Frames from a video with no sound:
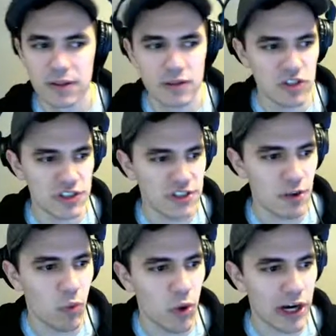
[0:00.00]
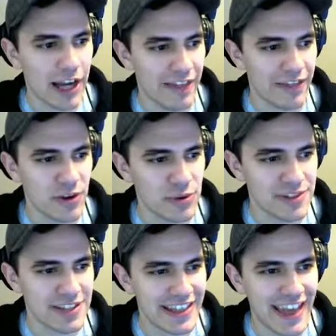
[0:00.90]
just to work on
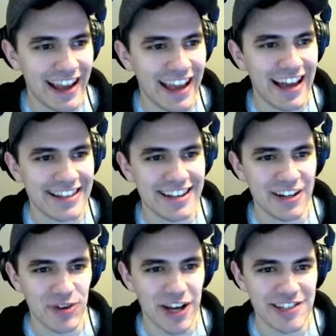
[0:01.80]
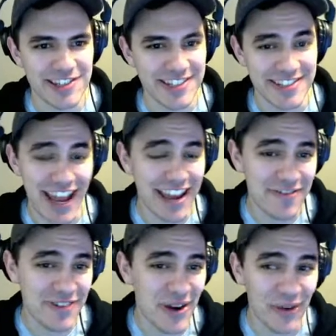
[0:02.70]
that content creation skills. I
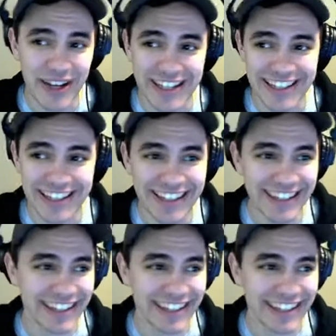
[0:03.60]
have no idea